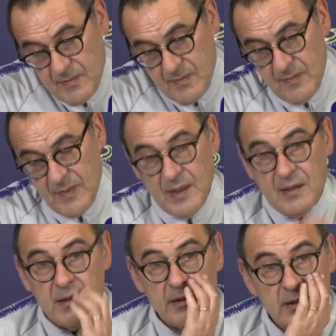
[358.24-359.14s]
If you
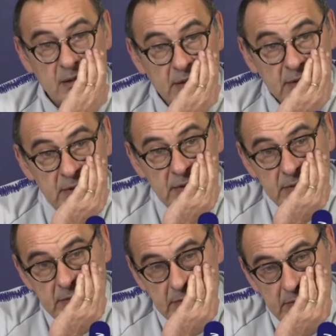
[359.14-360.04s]
beat Leicester,
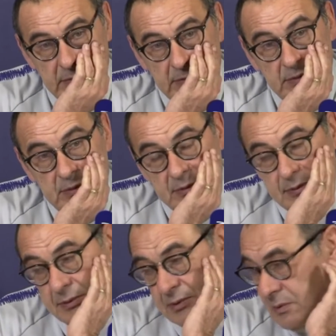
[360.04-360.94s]
you
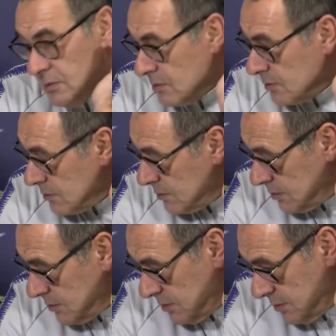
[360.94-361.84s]
have 40
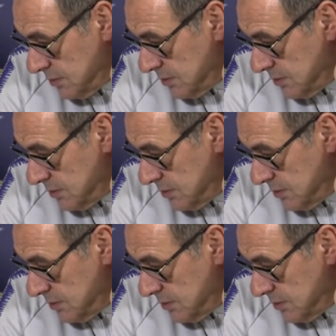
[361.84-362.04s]
points.